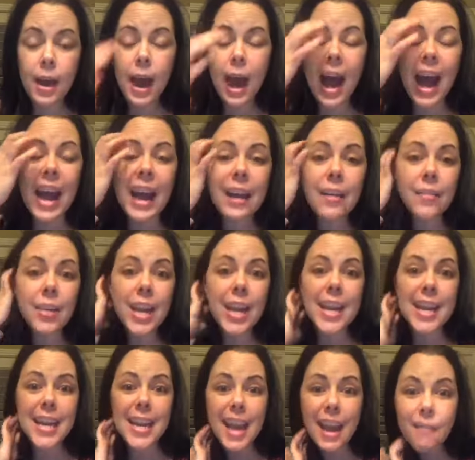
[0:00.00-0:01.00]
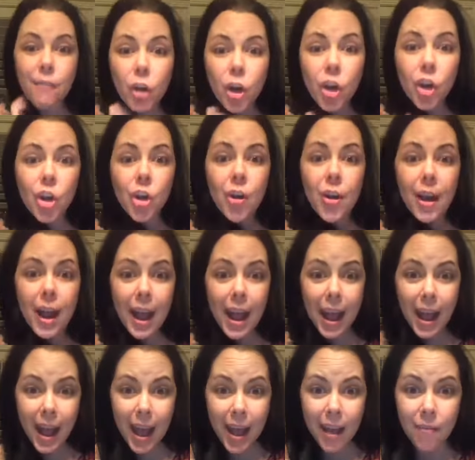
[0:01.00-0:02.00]
I have never,
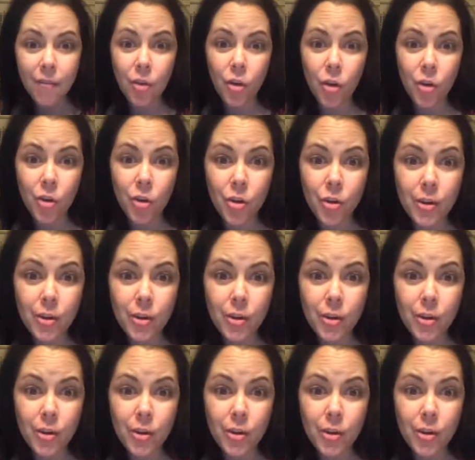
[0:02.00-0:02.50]
ever